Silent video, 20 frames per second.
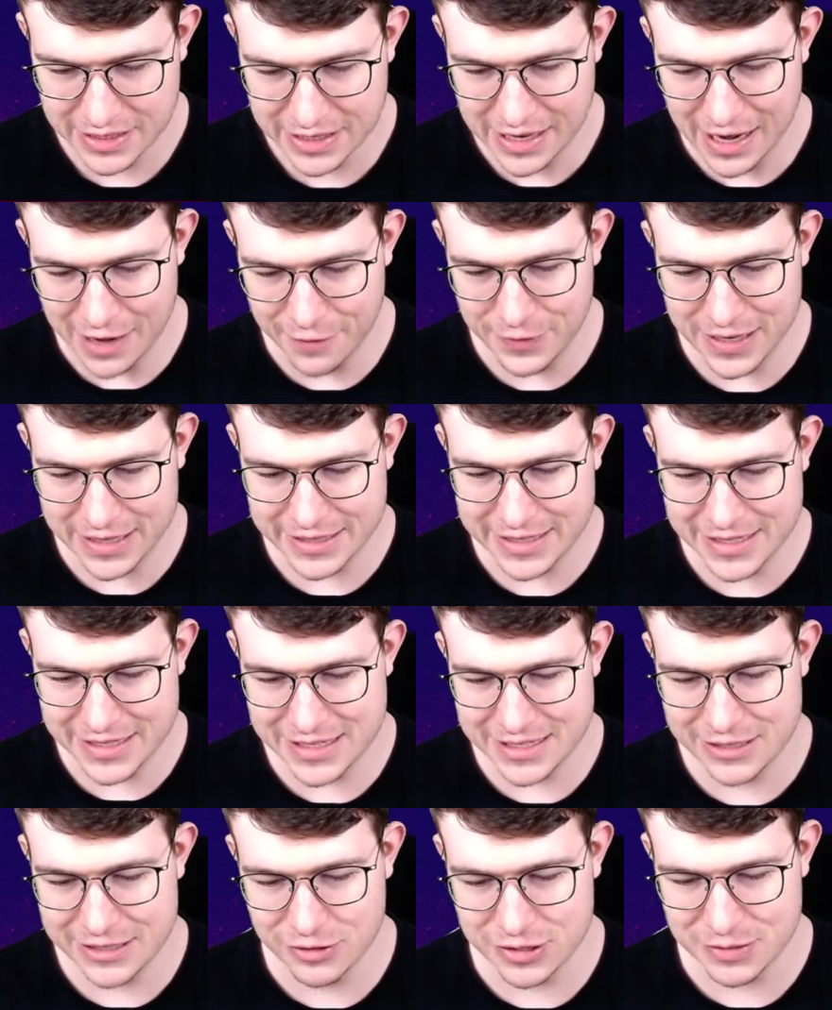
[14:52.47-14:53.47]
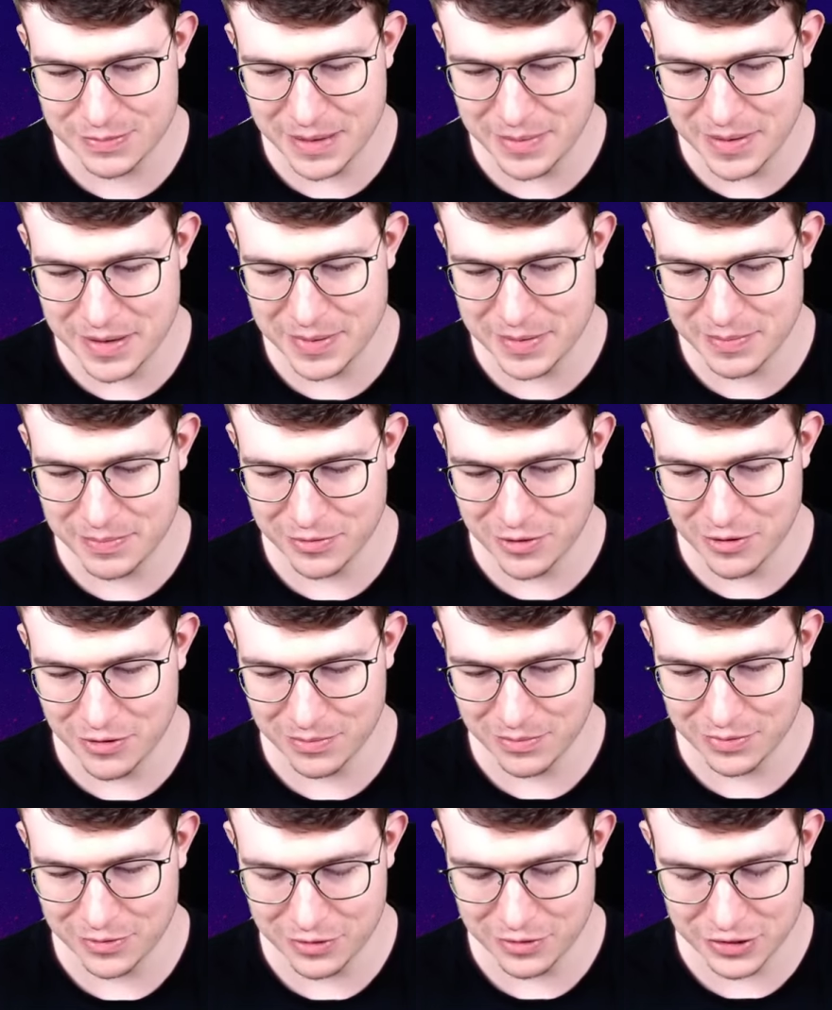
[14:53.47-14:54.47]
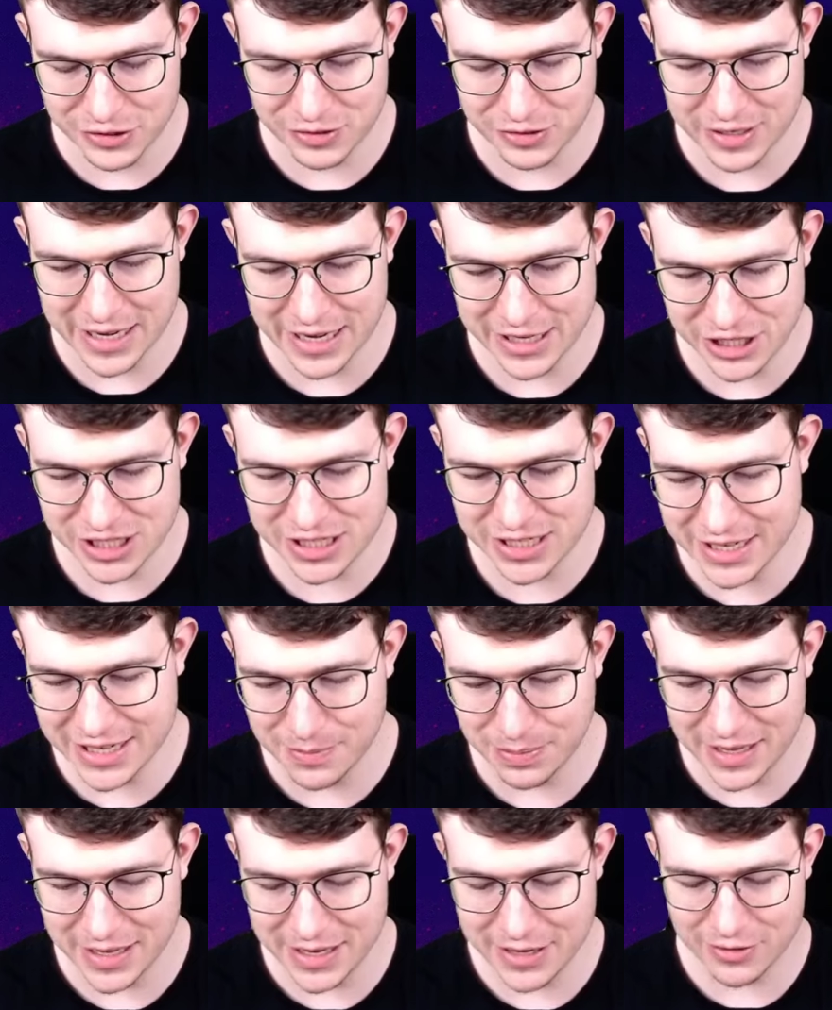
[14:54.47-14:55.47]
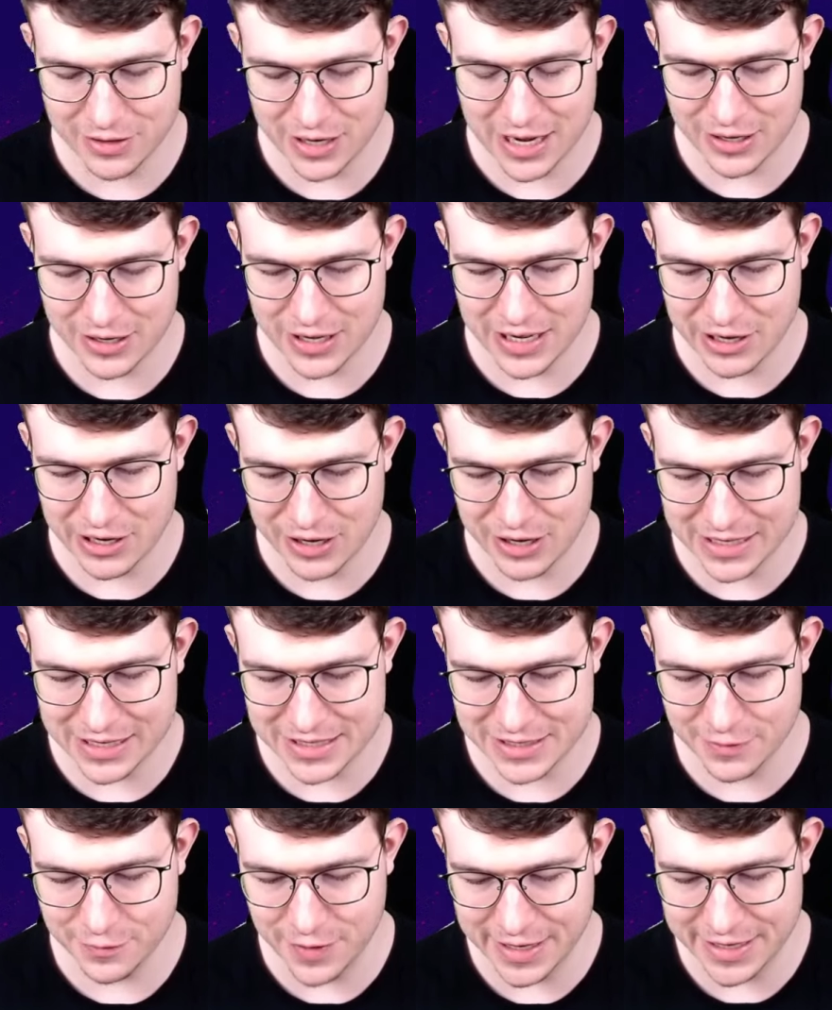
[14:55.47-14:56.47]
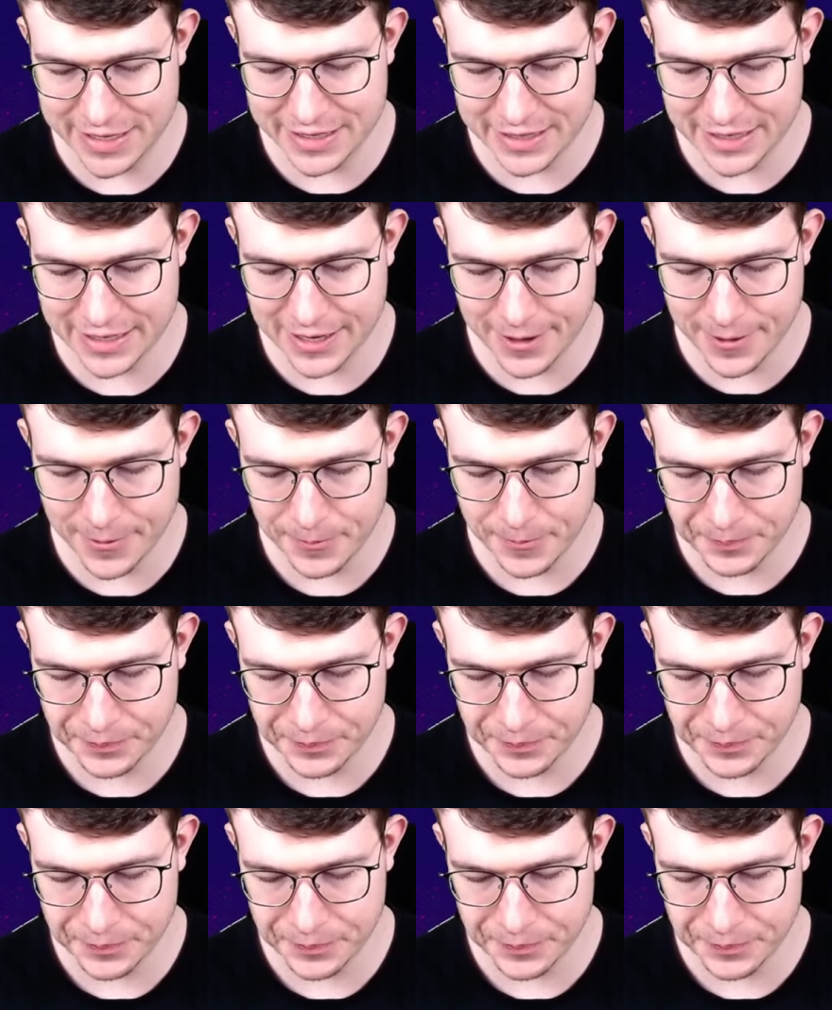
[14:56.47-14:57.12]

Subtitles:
I feel like this looks maybe a bit broken, bro. So you can just kind of play your card like your card is defending there.